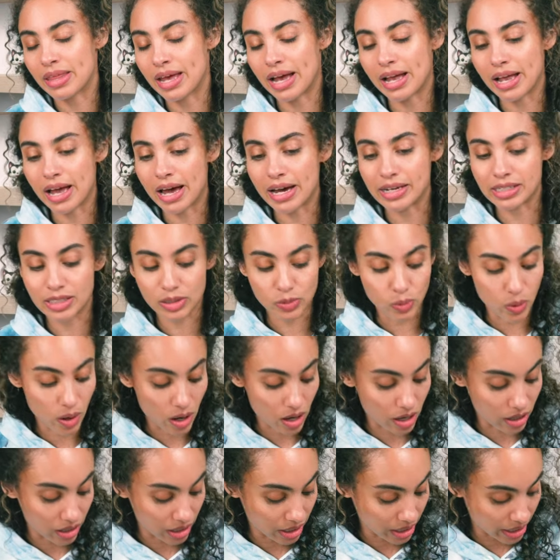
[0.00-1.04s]
that ice
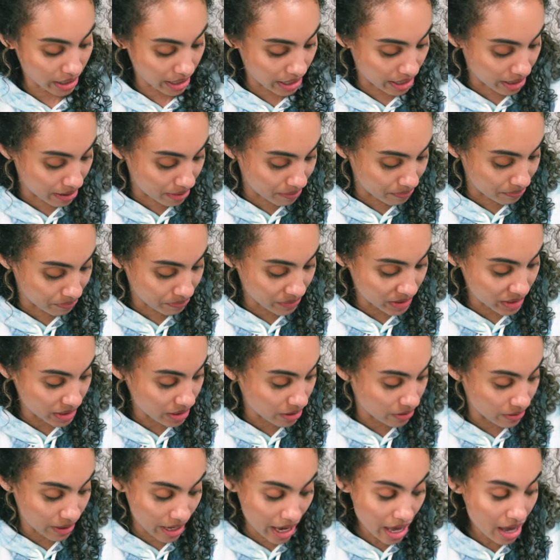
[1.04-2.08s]
wall.
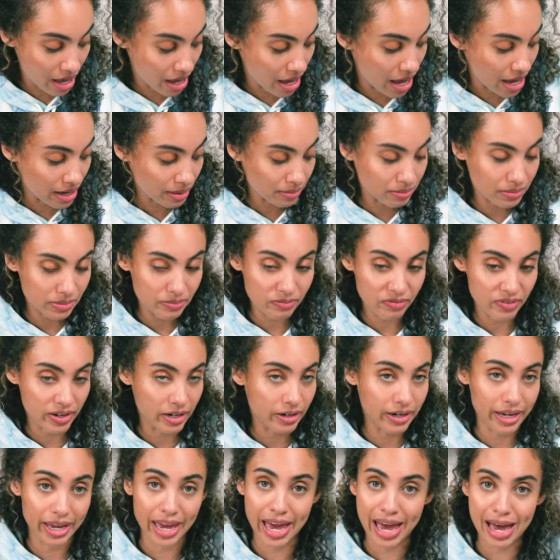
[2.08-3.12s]
So yeah, I'm
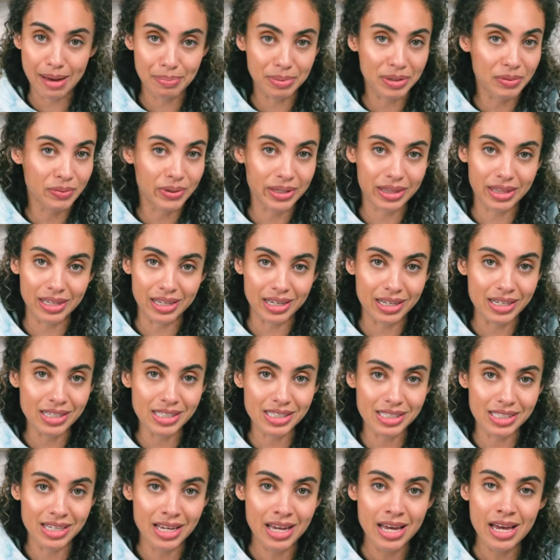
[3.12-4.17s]
very happy with
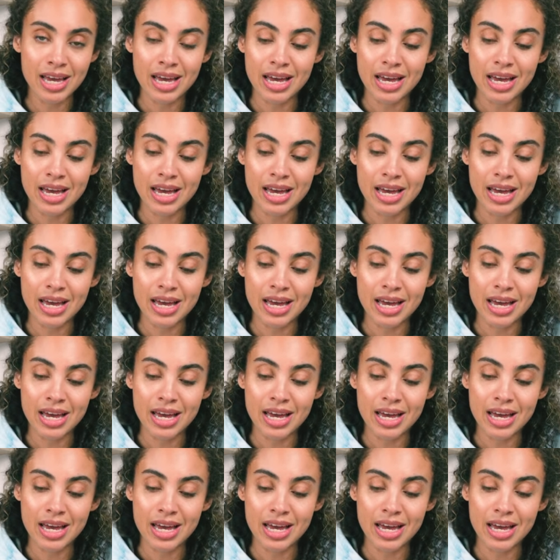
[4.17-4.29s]
this.